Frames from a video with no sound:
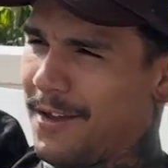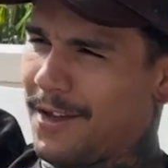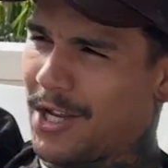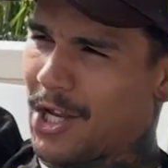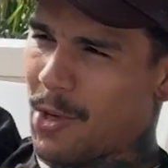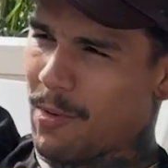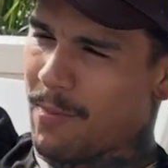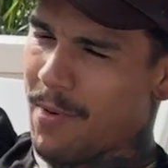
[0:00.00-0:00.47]

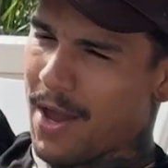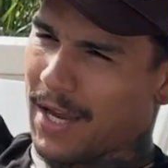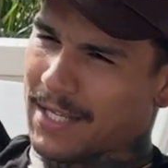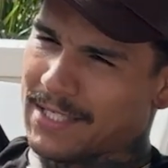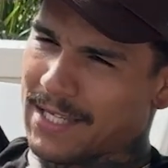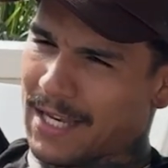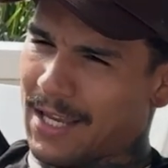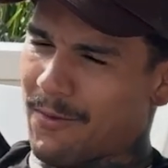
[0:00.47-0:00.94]
coming back.
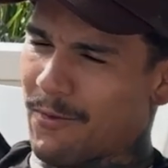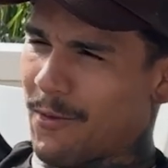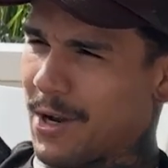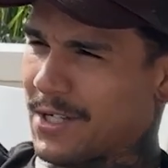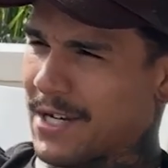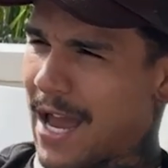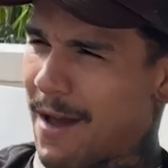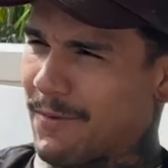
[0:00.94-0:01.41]
It's like you ever
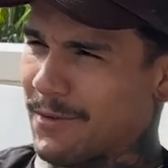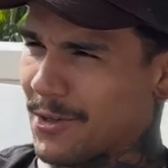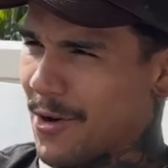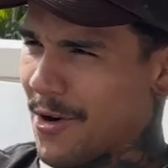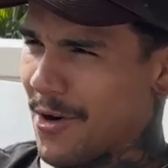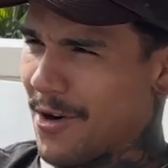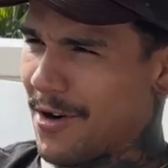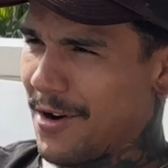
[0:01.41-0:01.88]
watch
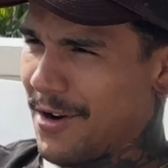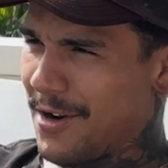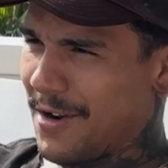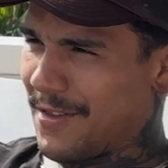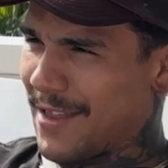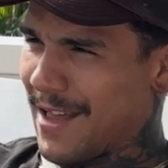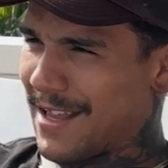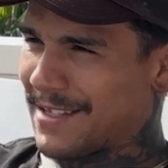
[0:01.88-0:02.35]
Avatar?
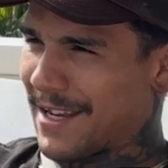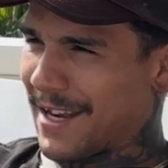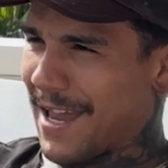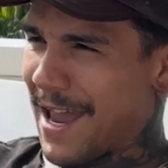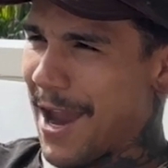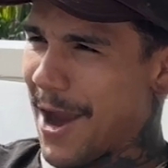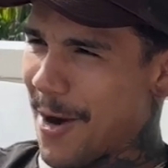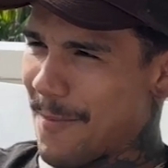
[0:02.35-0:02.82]
Yeah. It's like
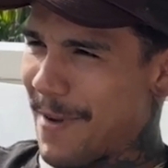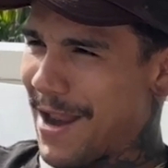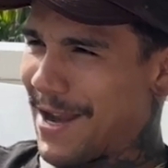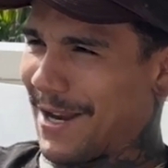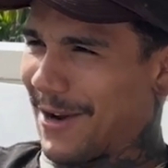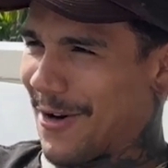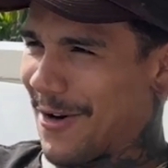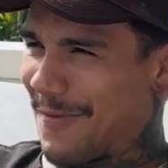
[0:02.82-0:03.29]
air
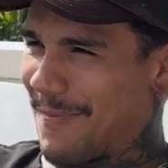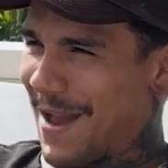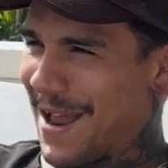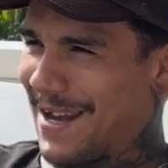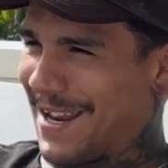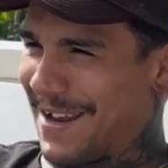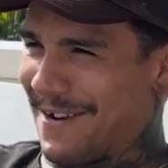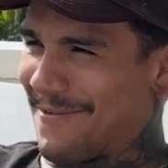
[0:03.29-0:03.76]
bending, earth
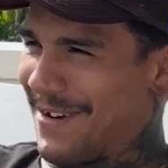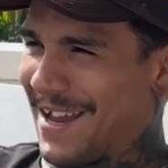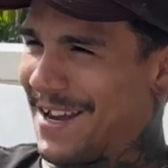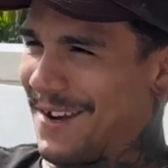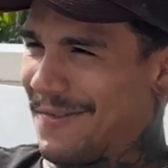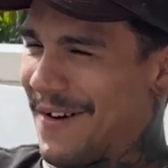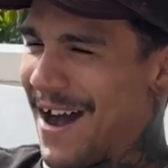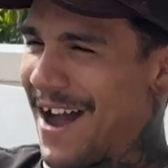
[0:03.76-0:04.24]
bending,
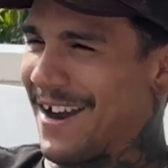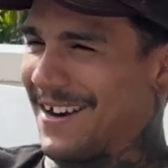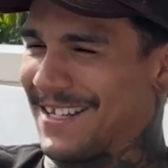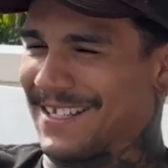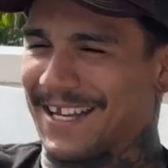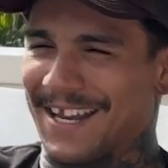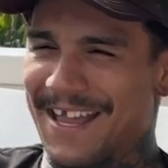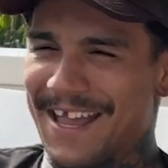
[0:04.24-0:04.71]
wind, fire.
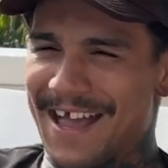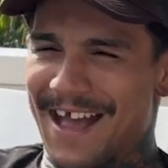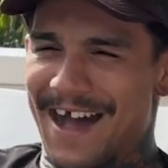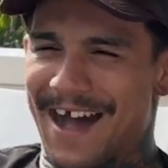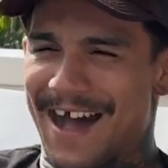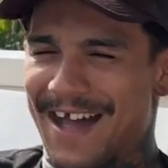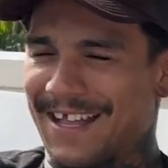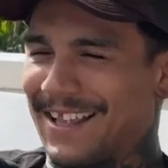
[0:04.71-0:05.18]
It's like
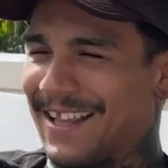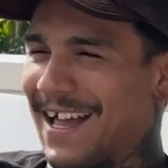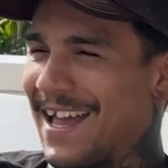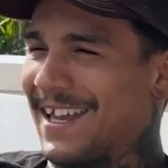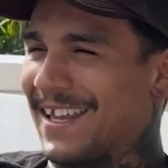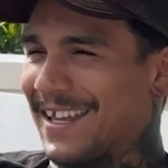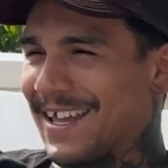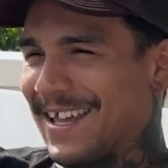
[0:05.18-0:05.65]
I
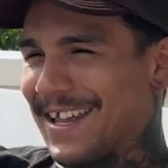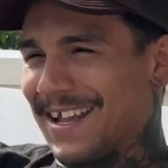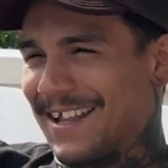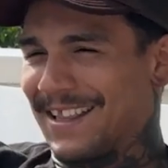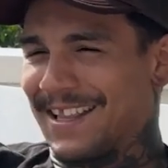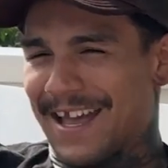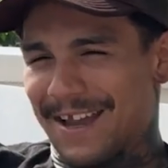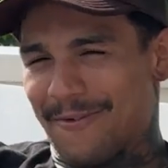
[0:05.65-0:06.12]

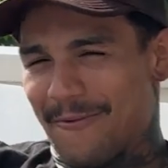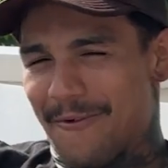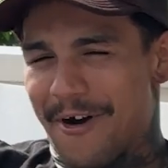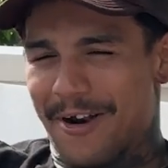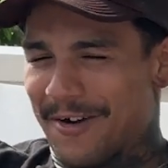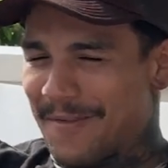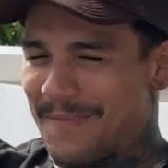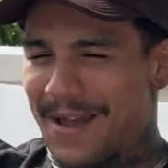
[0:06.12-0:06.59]
like
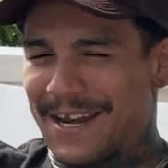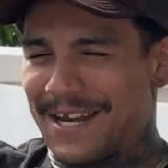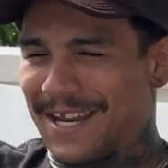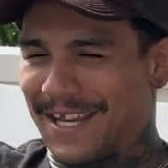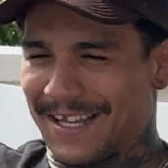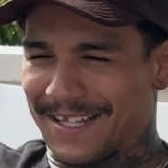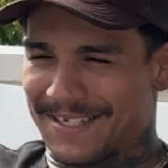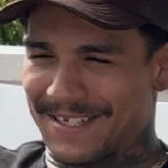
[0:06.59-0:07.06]
water
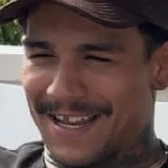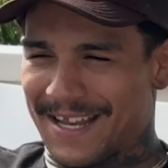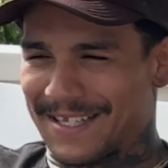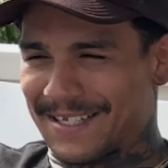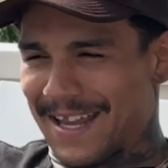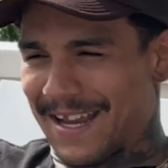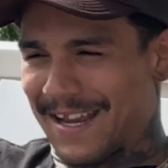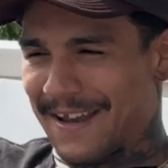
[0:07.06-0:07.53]
bending.
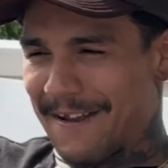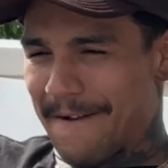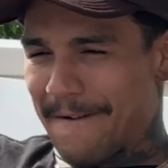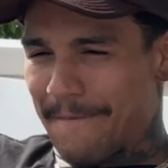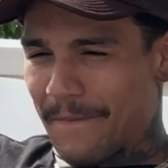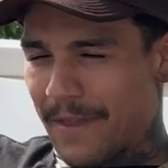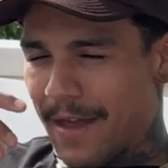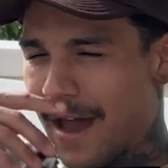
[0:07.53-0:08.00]
It's like
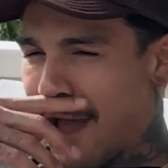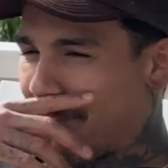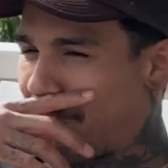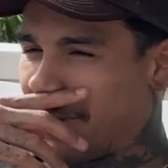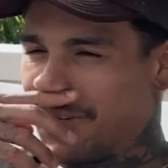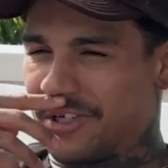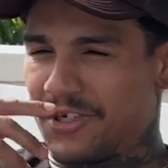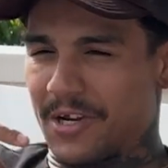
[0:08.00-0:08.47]
I've
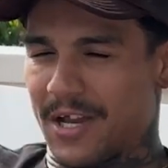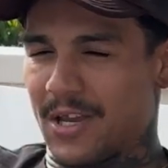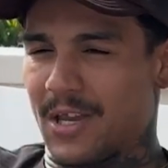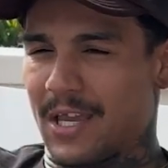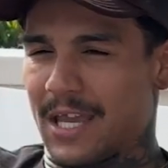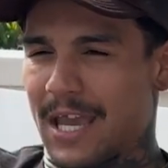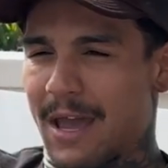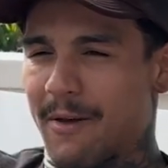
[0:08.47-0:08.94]
been
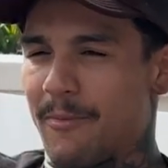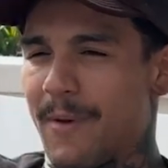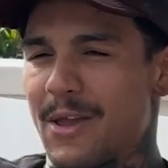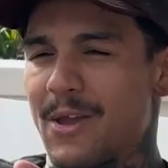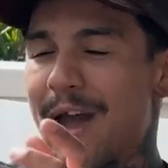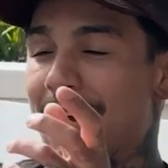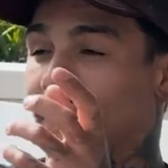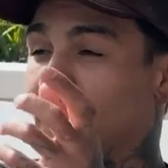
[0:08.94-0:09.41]

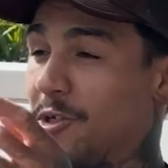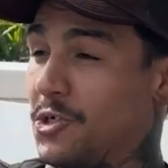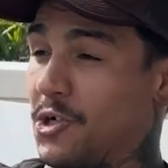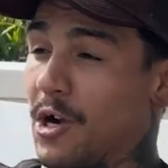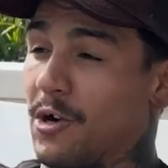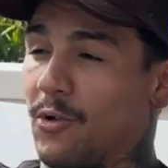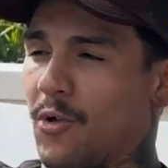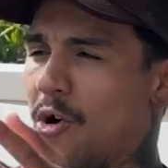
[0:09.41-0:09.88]
MMA. You have to
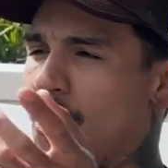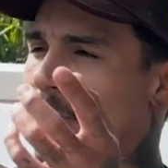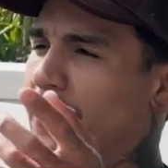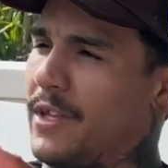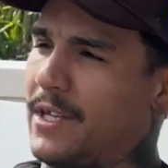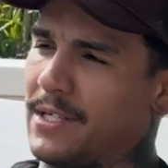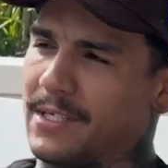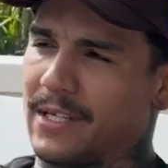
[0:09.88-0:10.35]
juggle all
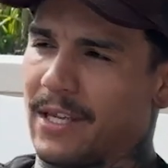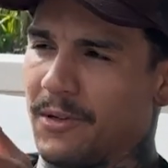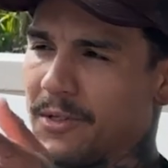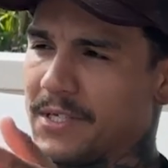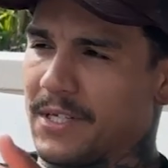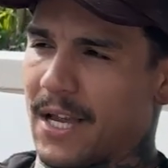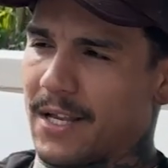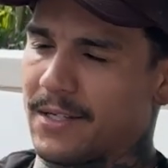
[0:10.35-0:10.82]
these
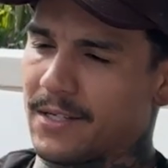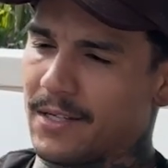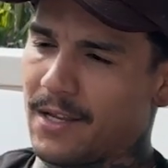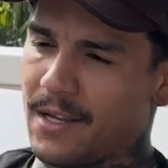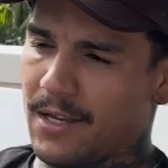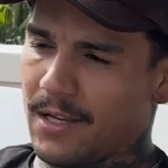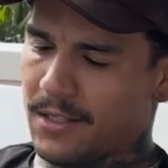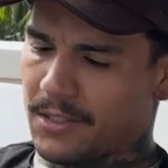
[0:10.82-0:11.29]
skill sets.
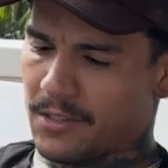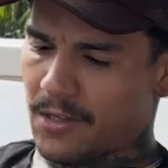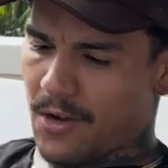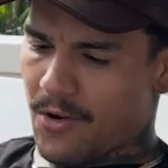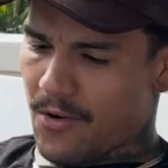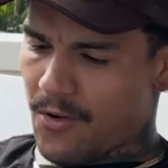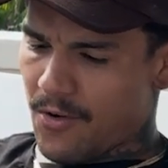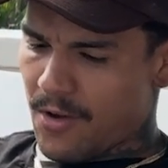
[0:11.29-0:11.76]
Yeah.
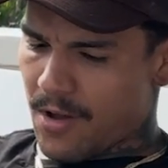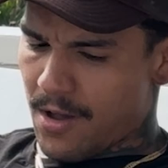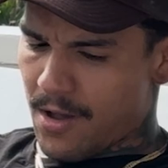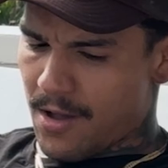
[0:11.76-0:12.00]
So